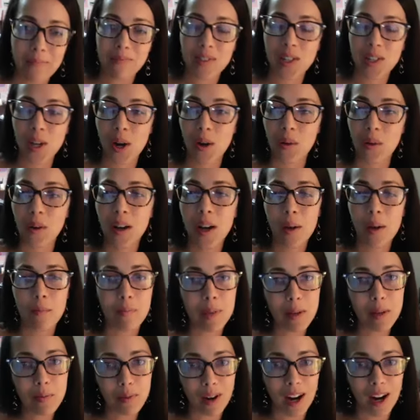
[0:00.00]
So
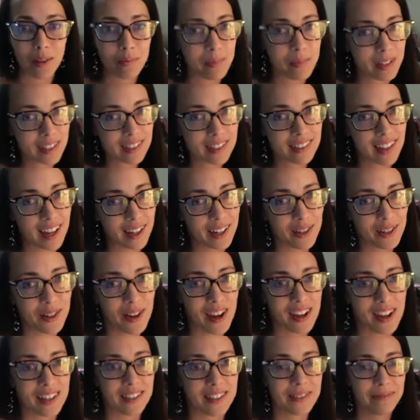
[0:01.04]
be proud, be excited, you
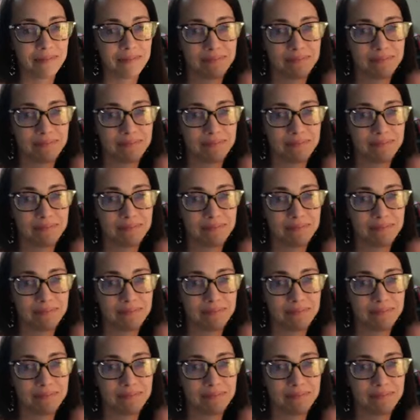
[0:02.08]
guys.